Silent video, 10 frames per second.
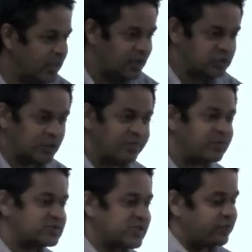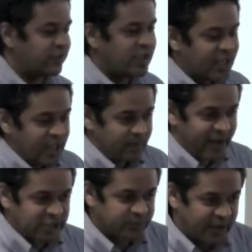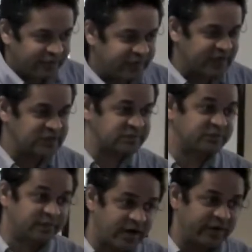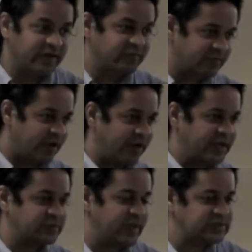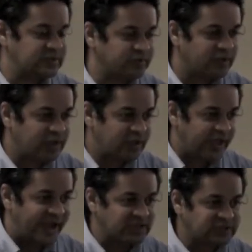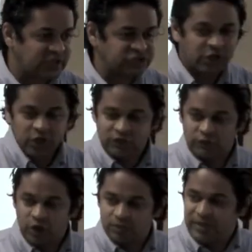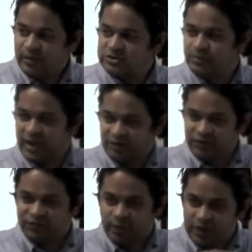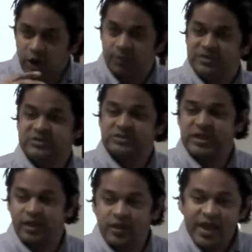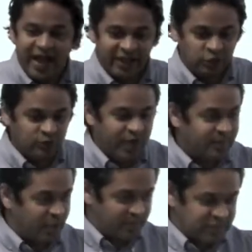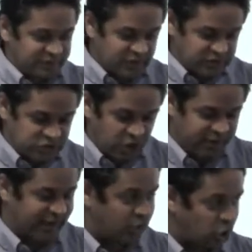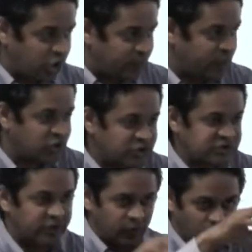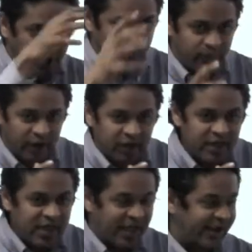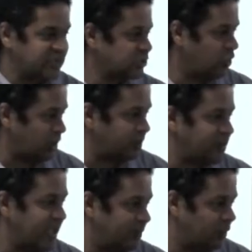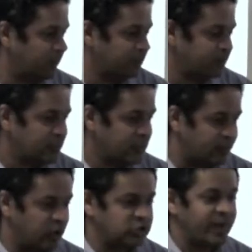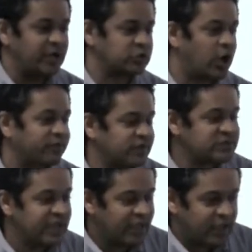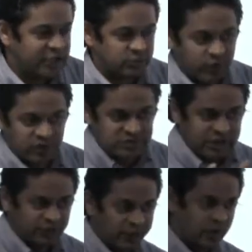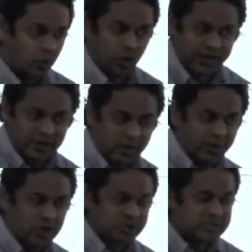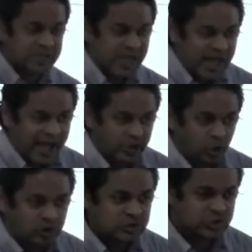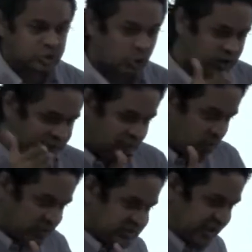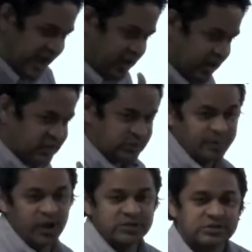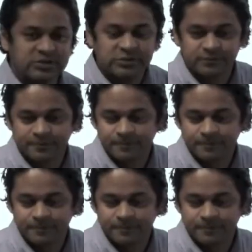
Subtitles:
In the 21st century, management effort is very, very expensive. And as such, you've got to be able to benefit from economies of scale, and you do that by means of consolidating all your projects under one umbrella, and that's called the PMO. The Project Management Office is where you centrally coordinate your projects, and you also ensure conformance to guidelines and policies.